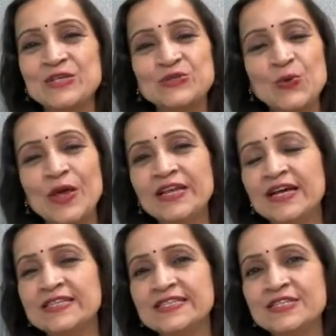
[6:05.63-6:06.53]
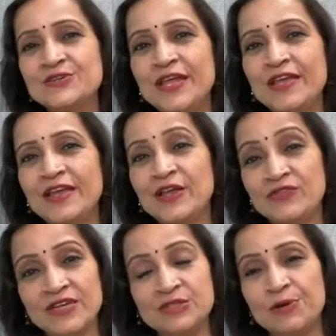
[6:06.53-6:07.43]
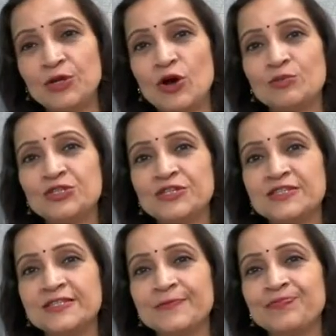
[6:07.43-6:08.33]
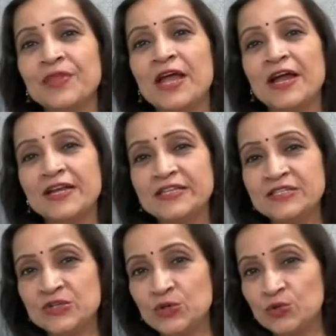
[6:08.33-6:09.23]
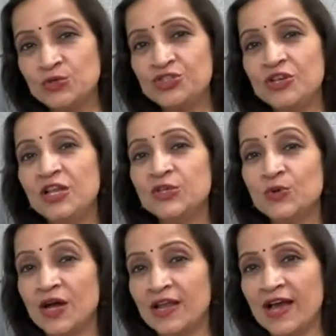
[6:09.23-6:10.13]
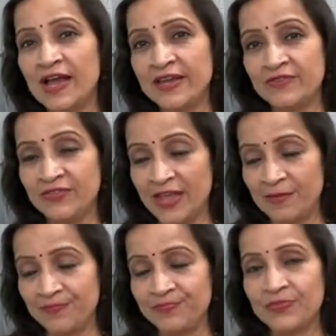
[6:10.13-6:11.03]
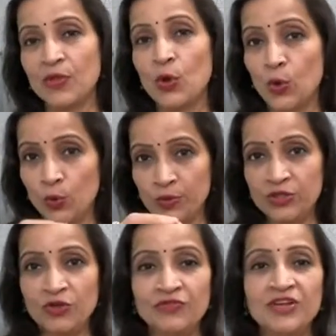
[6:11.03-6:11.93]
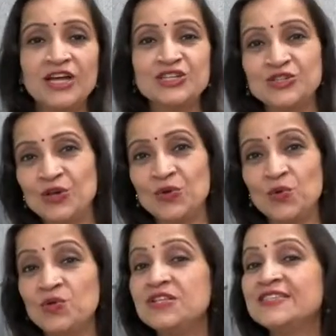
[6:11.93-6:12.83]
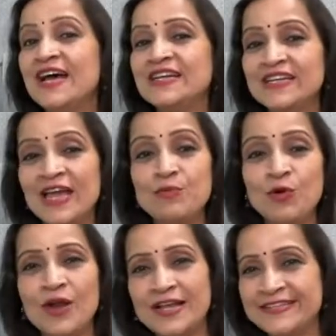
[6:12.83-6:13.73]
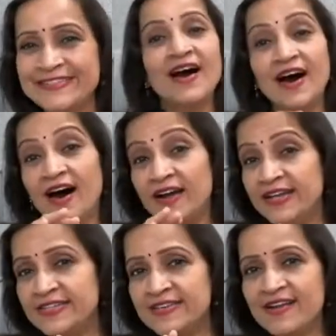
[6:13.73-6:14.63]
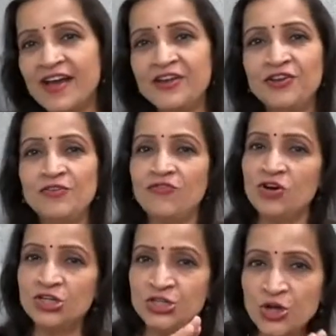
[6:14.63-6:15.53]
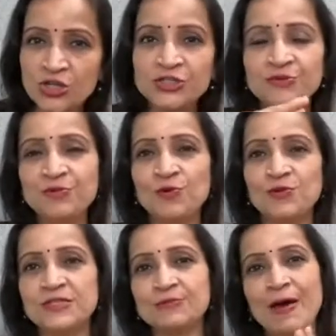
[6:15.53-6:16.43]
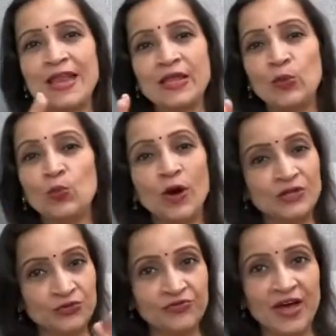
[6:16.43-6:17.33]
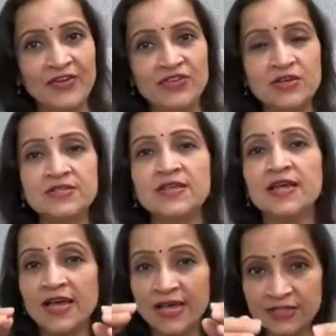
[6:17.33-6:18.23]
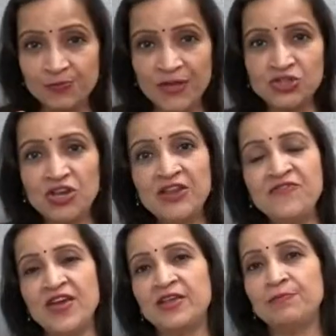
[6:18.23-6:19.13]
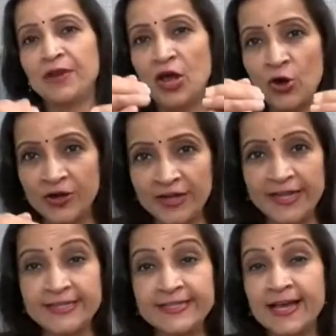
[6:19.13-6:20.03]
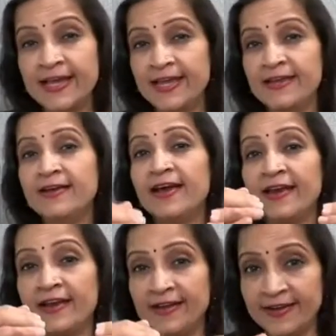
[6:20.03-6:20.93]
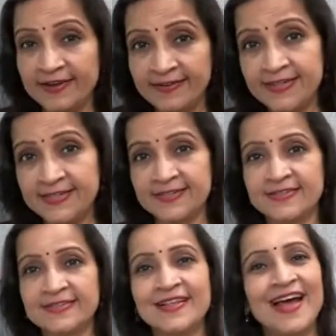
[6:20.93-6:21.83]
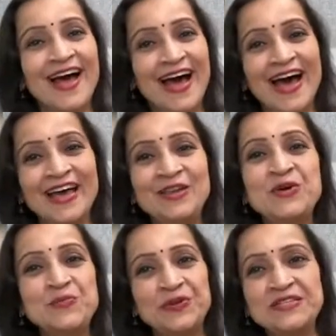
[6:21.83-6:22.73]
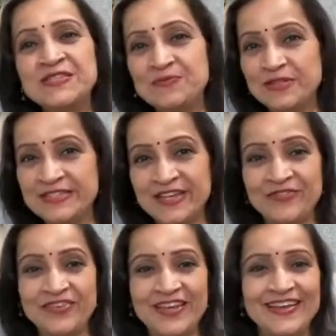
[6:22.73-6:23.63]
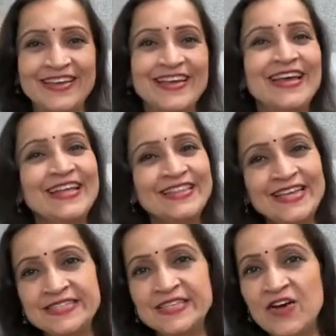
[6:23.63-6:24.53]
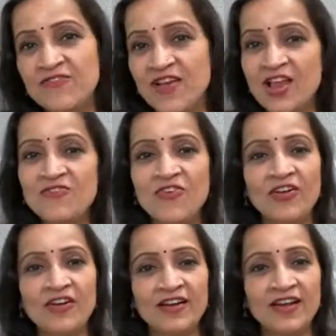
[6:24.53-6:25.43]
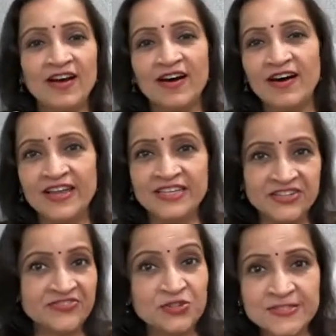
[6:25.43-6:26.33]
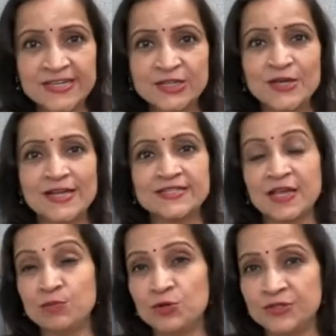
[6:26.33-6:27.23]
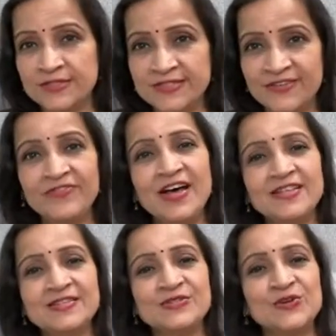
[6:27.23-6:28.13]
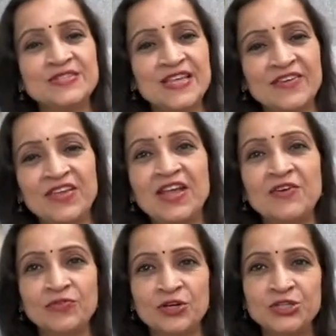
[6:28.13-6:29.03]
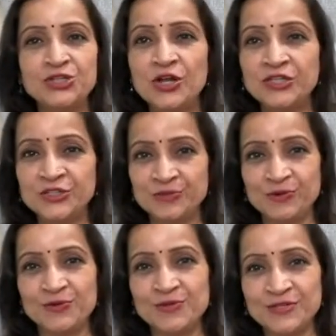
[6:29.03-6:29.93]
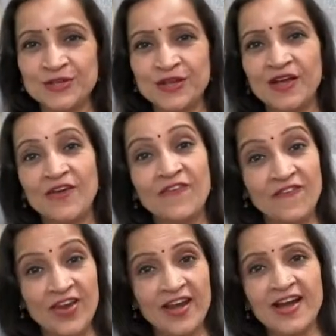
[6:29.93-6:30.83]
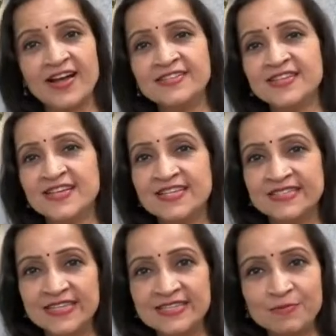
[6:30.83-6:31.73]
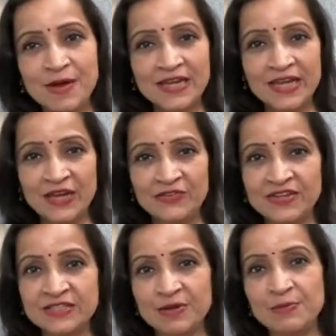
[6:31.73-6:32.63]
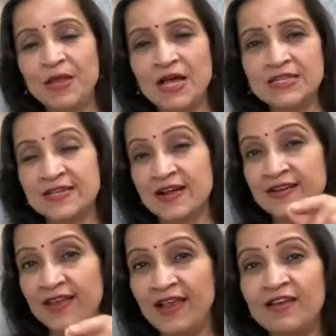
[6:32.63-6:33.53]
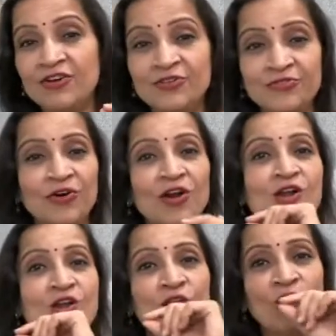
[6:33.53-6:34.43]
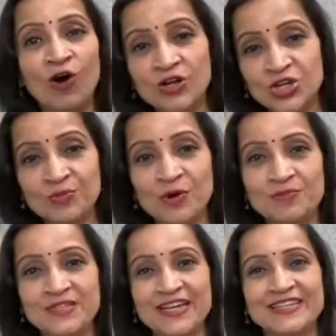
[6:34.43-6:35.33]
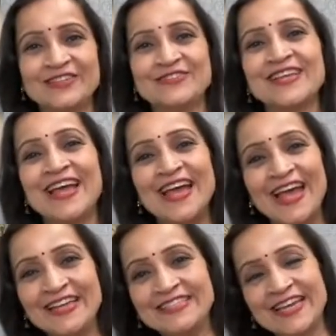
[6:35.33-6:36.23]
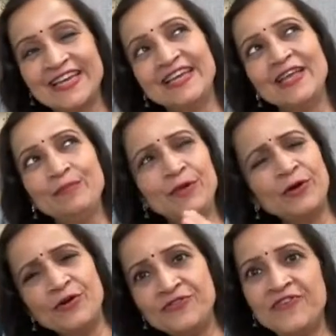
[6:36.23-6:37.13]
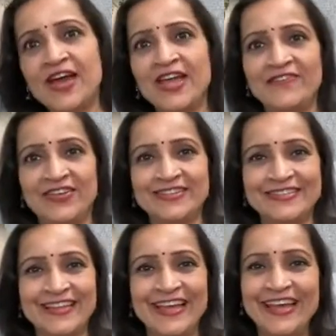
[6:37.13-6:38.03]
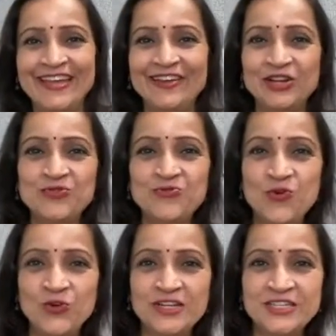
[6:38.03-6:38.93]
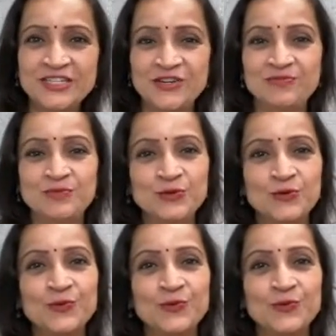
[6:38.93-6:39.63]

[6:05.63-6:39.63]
So, when considering investment options, it is crucial to align them with your financial goals and time horizon. RDs are ideal for short term goals spanning 1 to 5 years, especially when priorities lie in a guaranteed return and principal safety. These are well for endeavors such as emergency funds or saving up for short term goals, whereas systematic investment plans are tailored for long term objectives, extending beyond 5 years. Here, the focus shifts